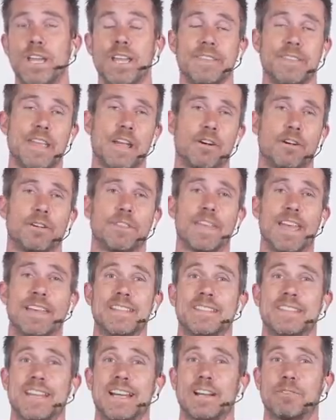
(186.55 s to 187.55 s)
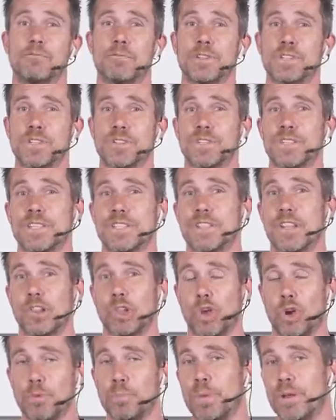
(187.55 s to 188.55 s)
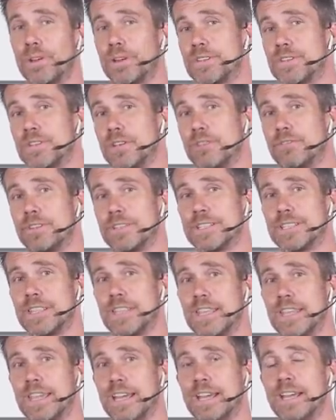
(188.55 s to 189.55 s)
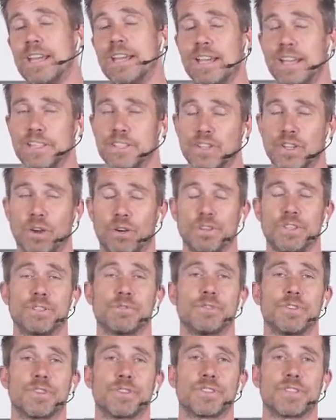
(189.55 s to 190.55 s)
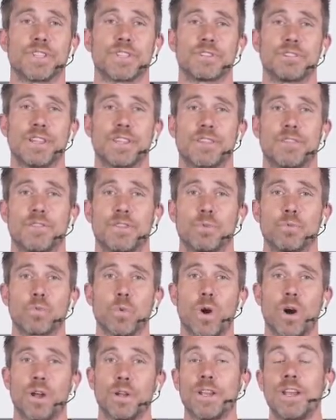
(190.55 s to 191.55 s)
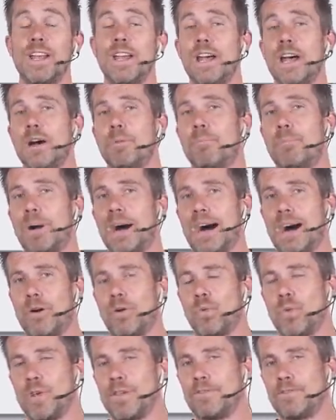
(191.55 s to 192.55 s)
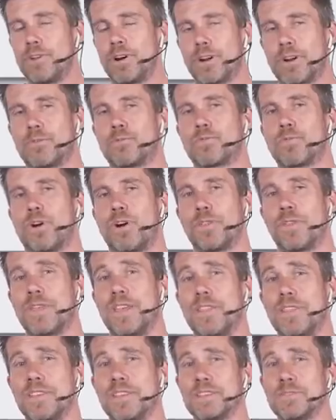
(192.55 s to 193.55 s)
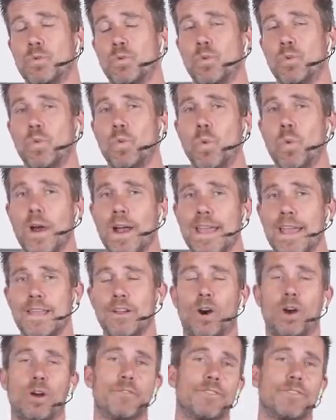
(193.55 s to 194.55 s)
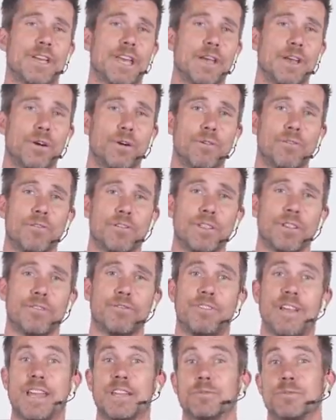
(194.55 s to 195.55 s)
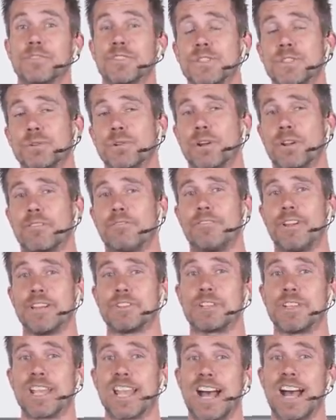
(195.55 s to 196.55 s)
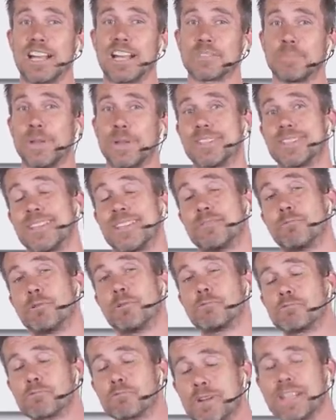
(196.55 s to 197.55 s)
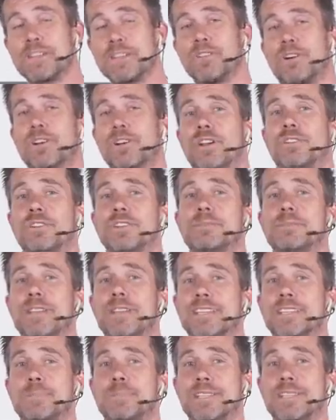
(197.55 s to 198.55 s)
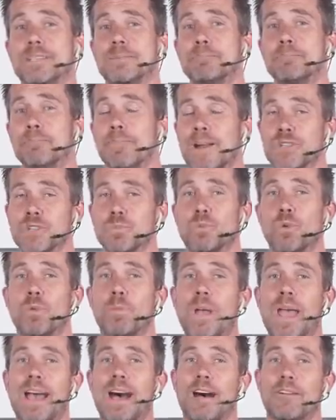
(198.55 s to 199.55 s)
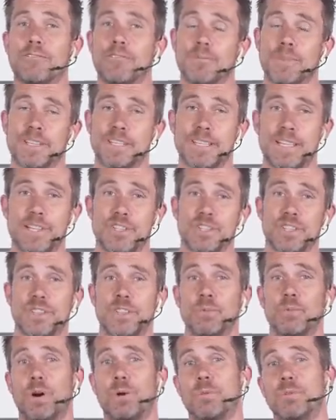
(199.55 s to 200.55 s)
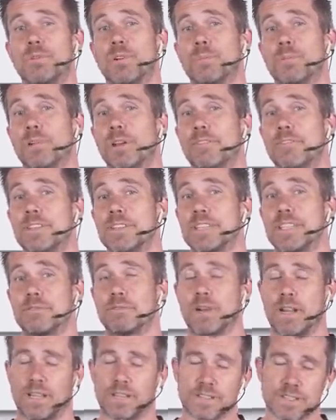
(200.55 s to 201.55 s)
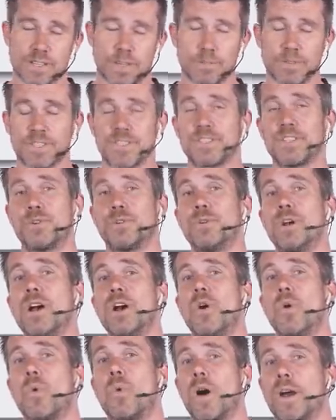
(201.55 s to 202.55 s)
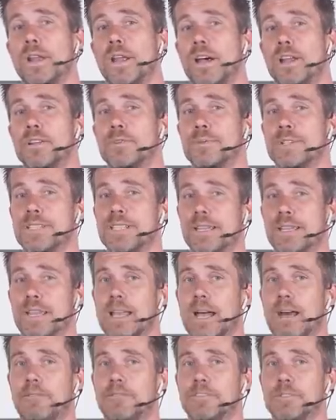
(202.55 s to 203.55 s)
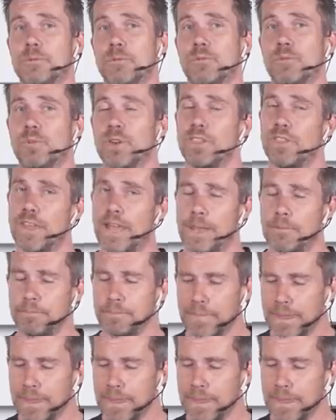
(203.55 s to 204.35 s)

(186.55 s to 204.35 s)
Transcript: Narrowing that down reduces the load-bearing surface there. It's going to reduce the strength of the rod, but we've got a rod there that's way overkill for the fact we've still got a factory cast piston. We're really not going to be expecting much more power from this engine than what we were previously running, so I'm still 100% comfortable with that.